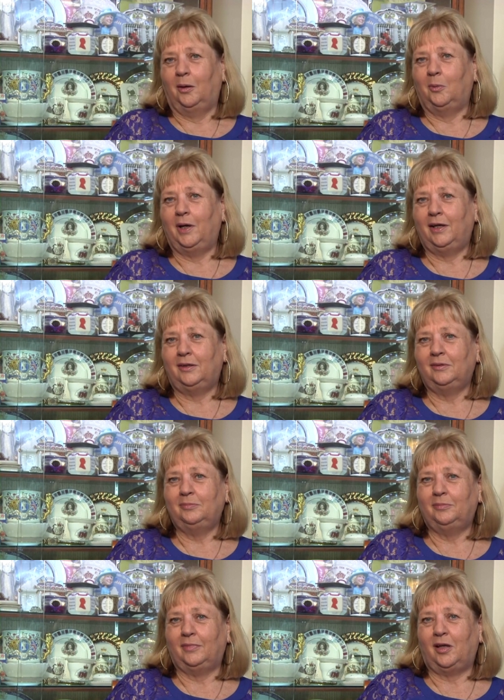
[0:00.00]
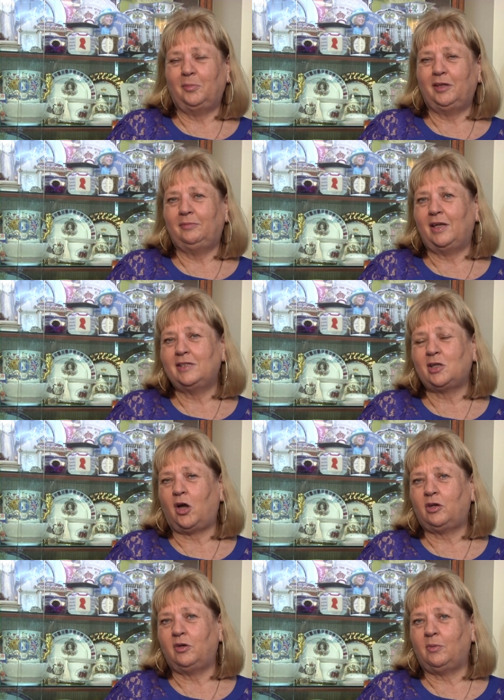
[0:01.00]
Well, I mean, as
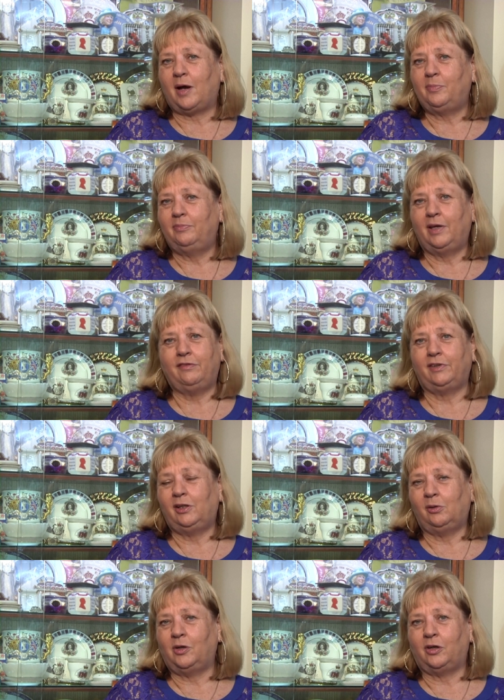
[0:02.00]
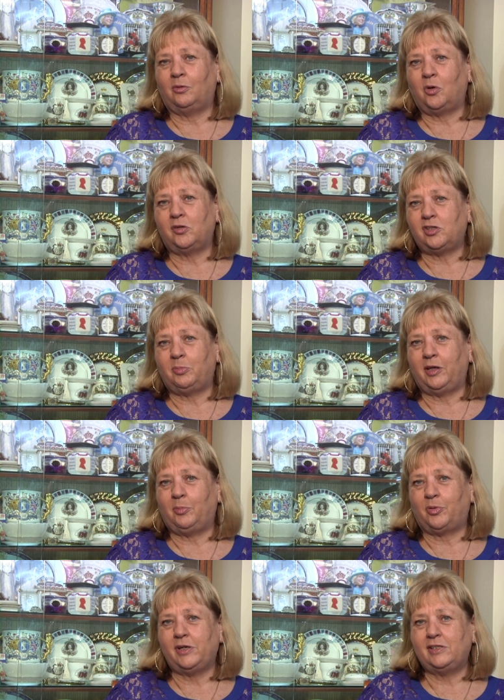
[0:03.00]
I grew up, every little girl wanted to be a
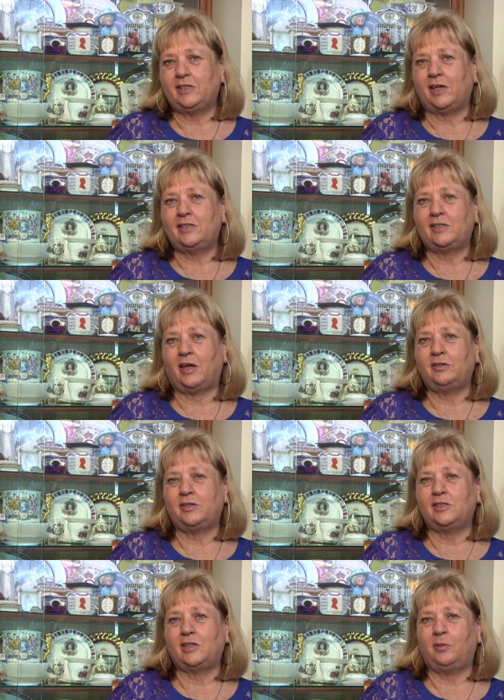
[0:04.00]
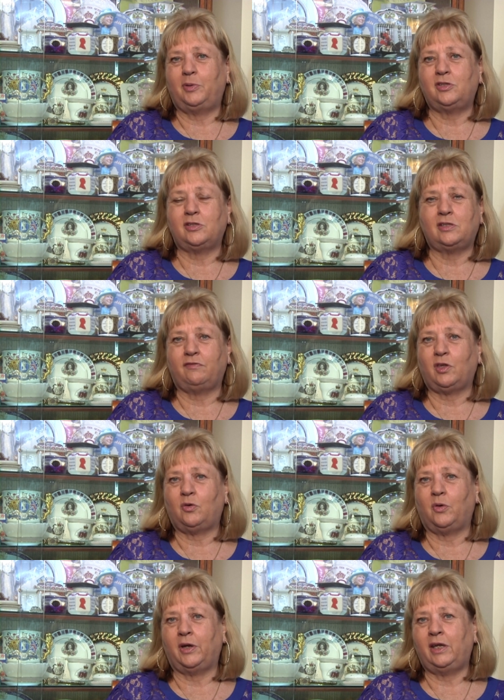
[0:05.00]
princess. So to see pictures of the
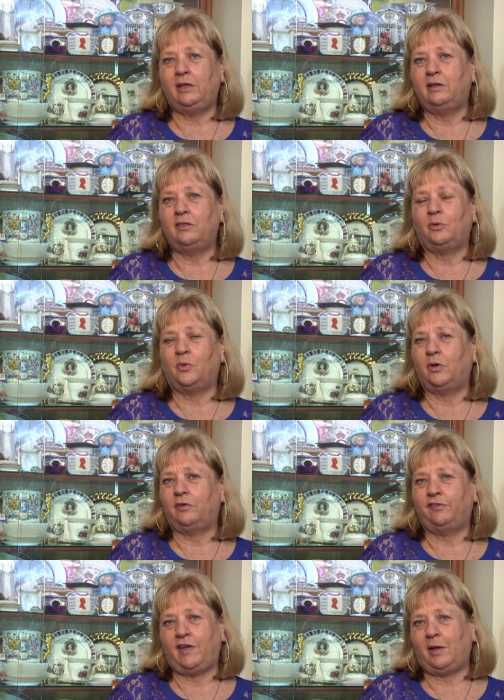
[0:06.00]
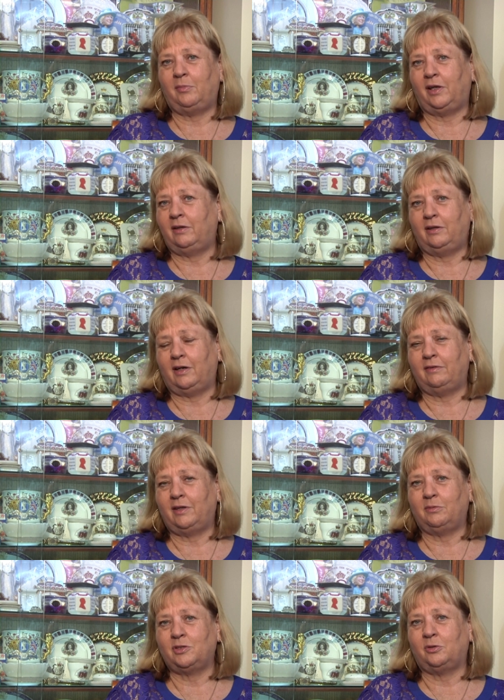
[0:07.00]
Queen and the royal family, you know,
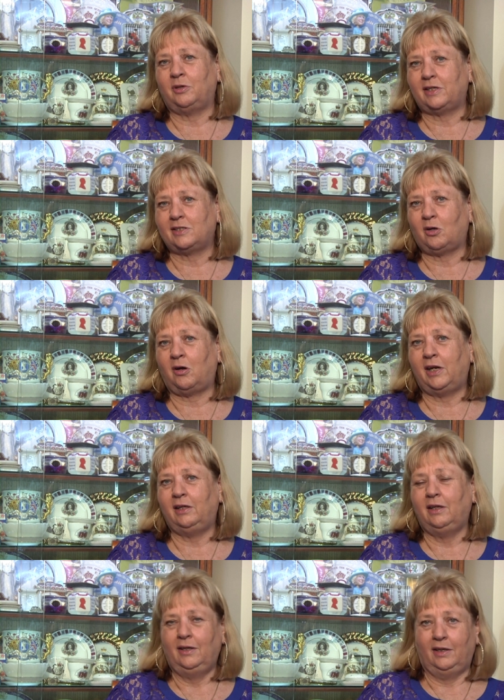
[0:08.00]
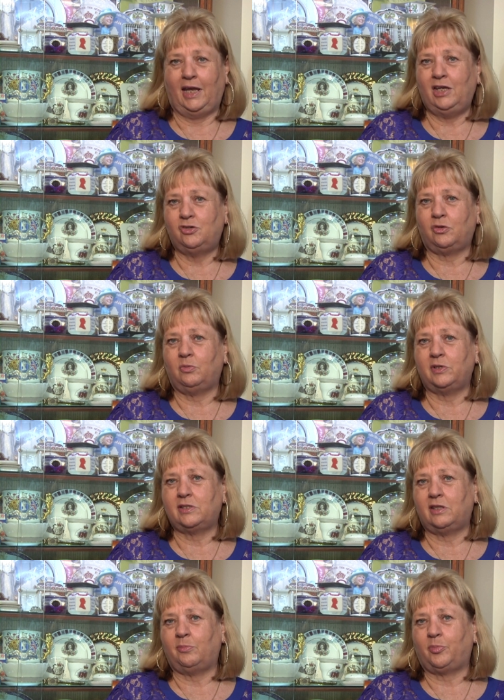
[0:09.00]
that was all exciting. Andrew was
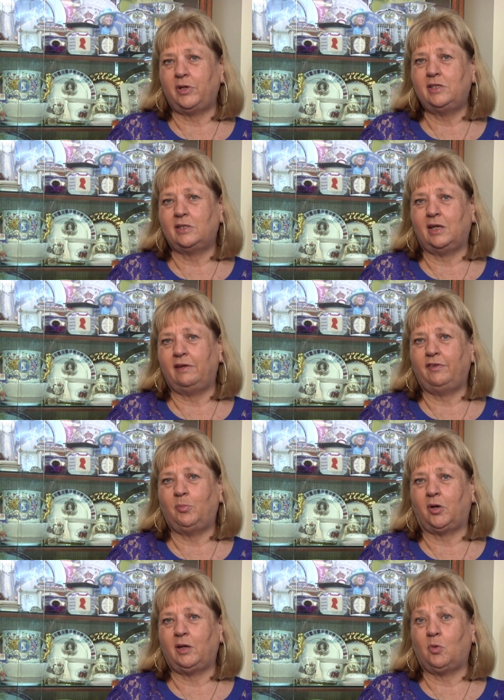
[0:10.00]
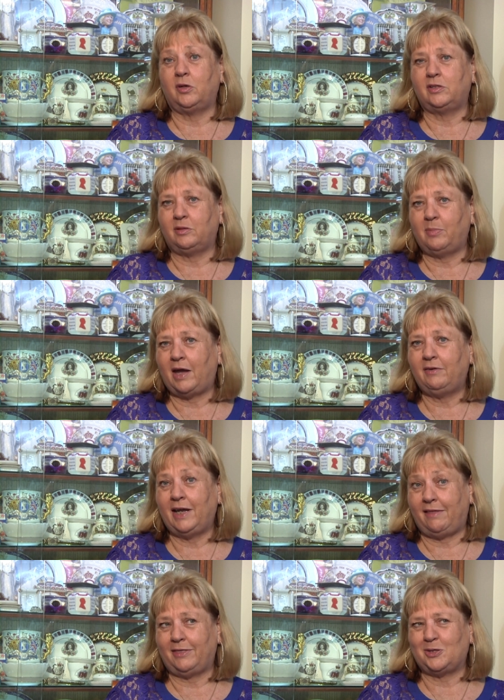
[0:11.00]
the prince that everybody wanted to marry
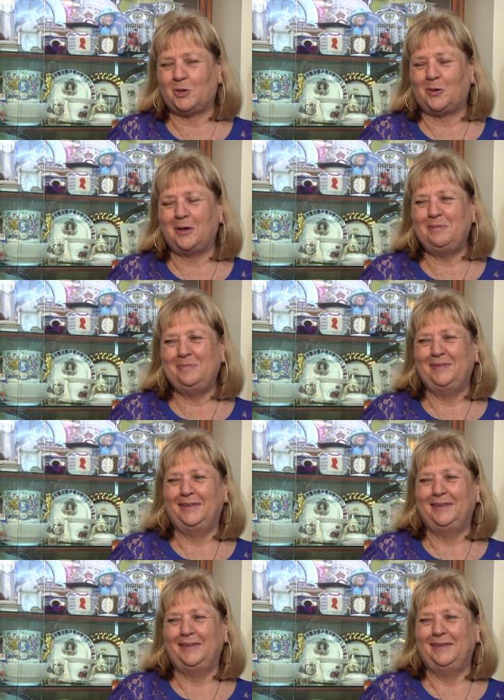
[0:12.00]
at the time.